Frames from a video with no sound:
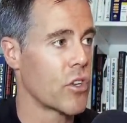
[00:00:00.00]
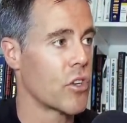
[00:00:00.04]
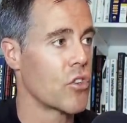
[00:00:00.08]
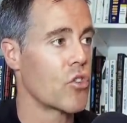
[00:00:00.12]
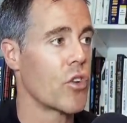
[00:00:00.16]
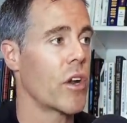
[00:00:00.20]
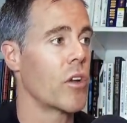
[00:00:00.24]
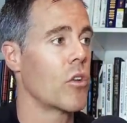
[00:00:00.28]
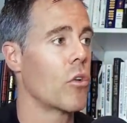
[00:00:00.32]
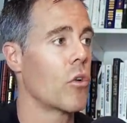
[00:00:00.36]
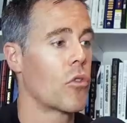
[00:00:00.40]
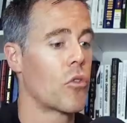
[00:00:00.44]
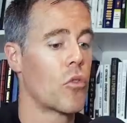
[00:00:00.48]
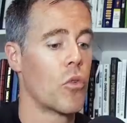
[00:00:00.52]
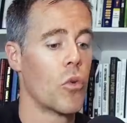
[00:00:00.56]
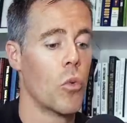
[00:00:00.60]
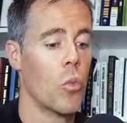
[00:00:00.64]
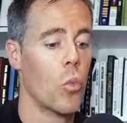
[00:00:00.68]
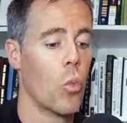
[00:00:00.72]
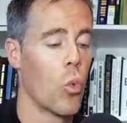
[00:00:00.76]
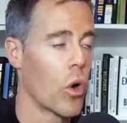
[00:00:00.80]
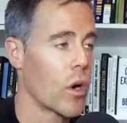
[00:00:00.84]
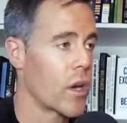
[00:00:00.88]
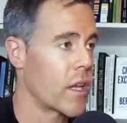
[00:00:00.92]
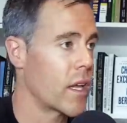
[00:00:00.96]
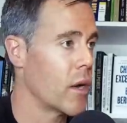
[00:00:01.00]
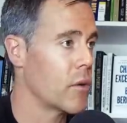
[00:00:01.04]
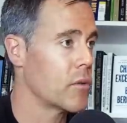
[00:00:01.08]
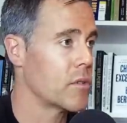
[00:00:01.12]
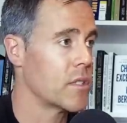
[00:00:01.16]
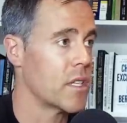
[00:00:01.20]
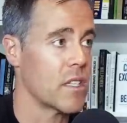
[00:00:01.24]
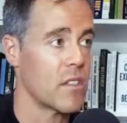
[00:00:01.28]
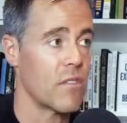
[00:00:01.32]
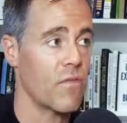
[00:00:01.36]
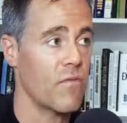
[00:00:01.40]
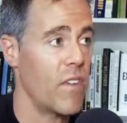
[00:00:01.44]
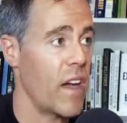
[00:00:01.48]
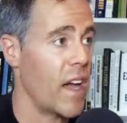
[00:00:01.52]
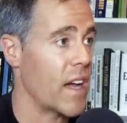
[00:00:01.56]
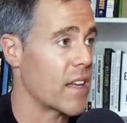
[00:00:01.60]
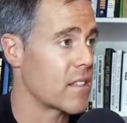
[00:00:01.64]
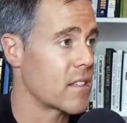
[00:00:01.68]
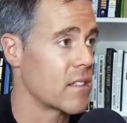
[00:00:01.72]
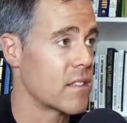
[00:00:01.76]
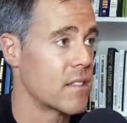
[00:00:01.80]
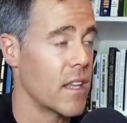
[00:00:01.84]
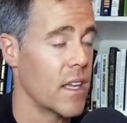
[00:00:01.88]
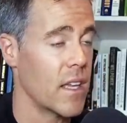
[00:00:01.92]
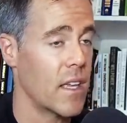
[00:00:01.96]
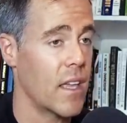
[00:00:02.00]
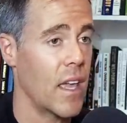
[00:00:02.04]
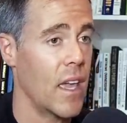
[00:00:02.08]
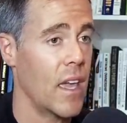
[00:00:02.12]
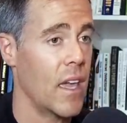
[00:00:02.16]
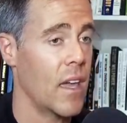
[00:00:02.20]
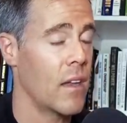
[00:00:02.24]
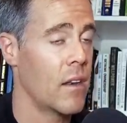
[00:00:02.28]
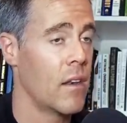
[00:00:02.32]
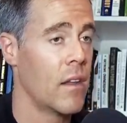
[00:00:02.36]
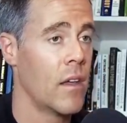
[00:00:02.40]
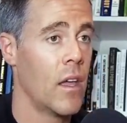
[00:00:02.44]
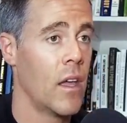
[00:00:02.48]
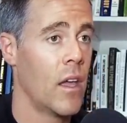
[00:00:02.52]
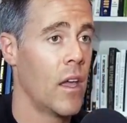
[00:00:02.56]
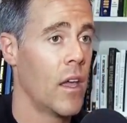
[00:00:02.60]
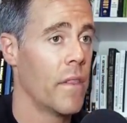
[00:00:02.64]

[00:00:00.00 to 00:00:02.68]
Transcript: So they're trying to go through workouts as fast as they can.